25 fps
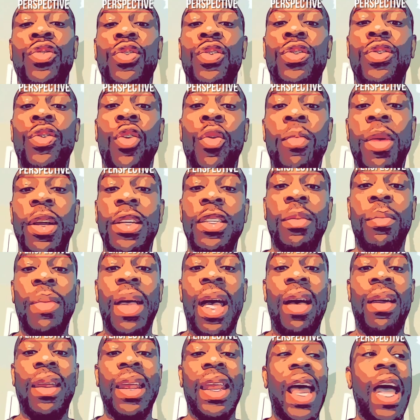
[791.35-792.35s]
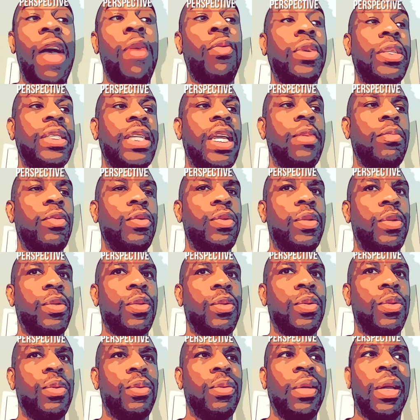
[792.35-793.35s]
so much about and I was able
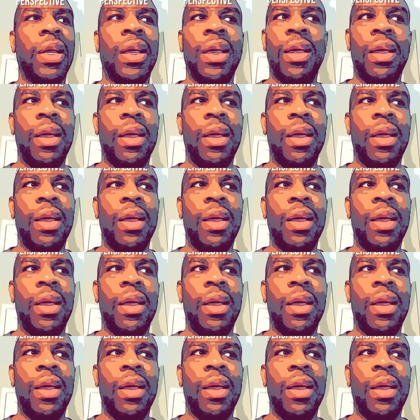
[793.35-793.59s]
to,